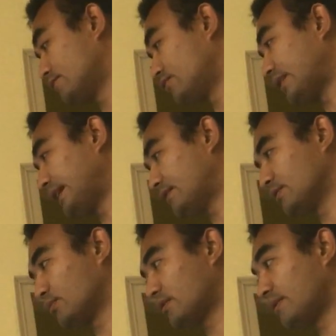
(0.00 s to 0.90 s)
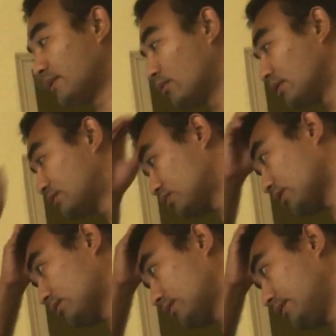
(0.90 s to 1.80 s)
Right. So both of them are one
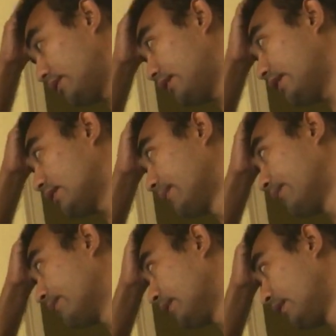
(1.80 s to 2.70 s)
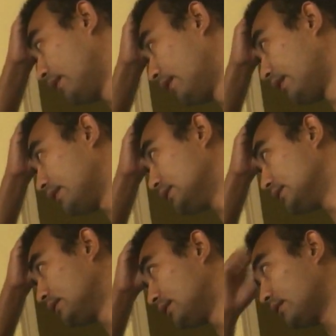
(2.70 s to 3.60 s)
stop letter.
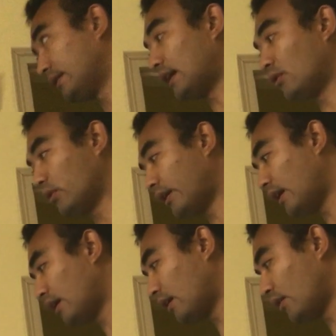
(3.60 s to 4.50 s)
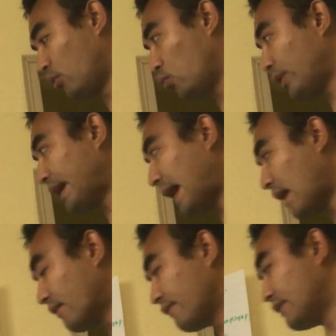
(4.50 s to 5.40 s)
Now we
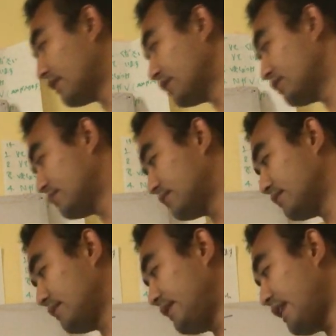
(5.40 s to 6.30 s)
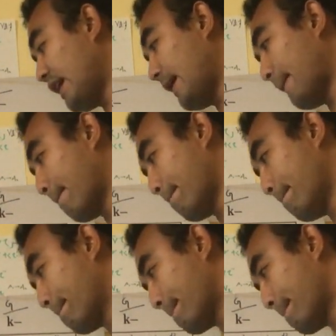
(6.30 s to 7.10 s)
have ne,